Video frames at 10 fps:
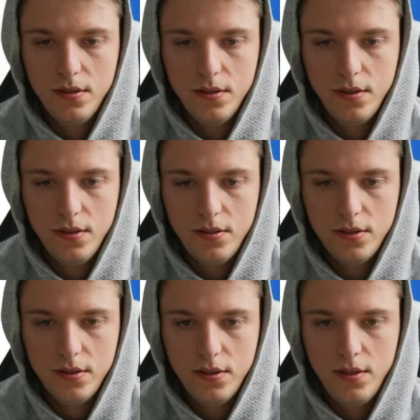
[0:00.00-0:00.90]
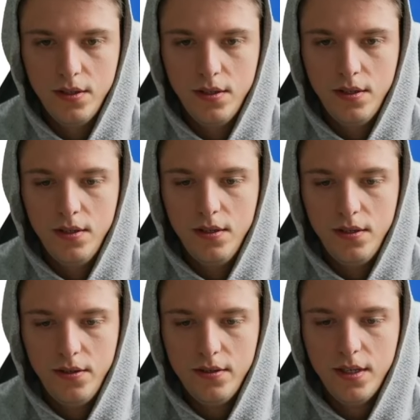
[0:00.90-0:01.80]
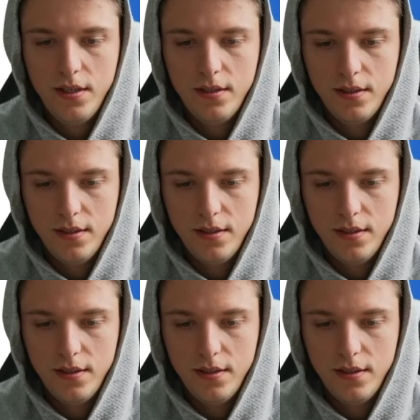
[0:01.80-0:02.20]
large. Okay.